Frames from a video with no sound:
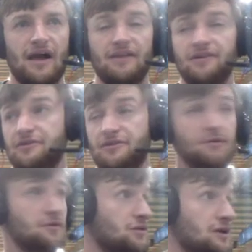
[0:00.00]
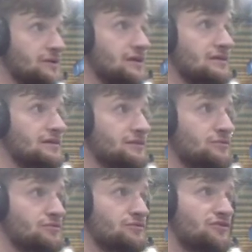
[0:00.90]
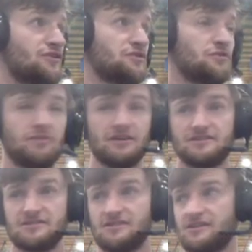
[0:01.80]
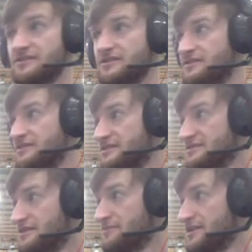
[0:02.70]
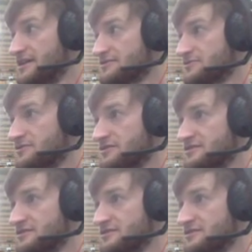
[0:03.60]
and they're doing it quite well. Like 41 points is not a bad score to